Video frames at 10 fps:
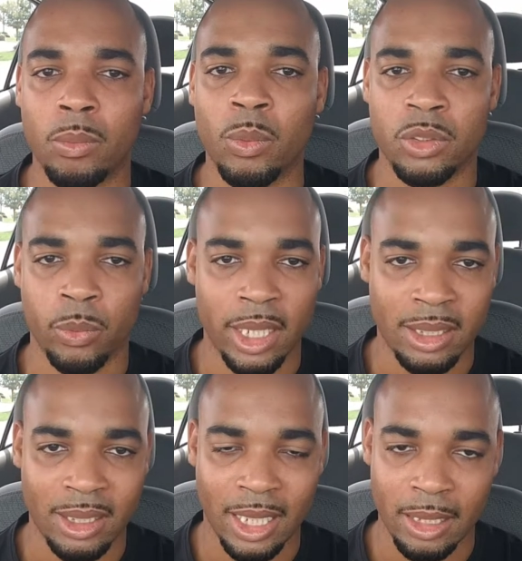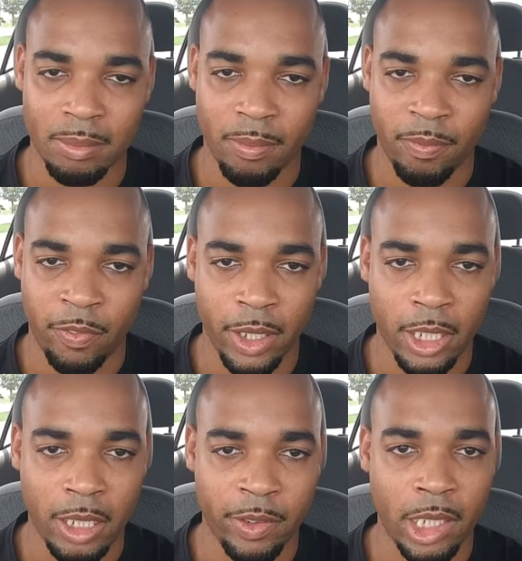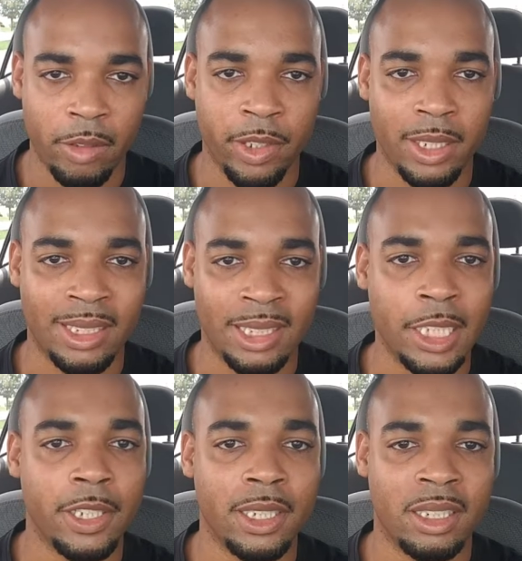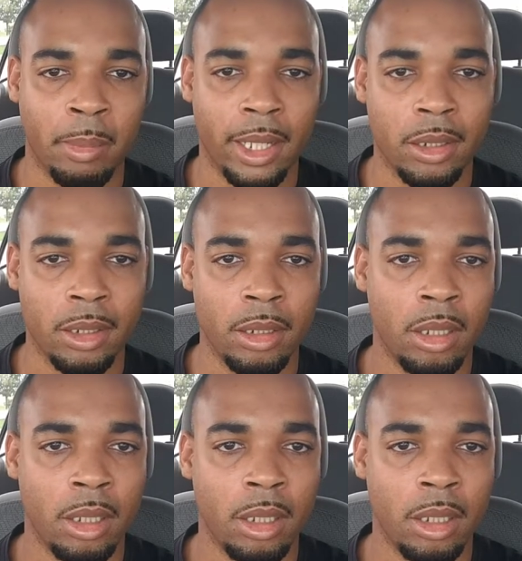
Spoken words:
which race is a very, very, very serious matter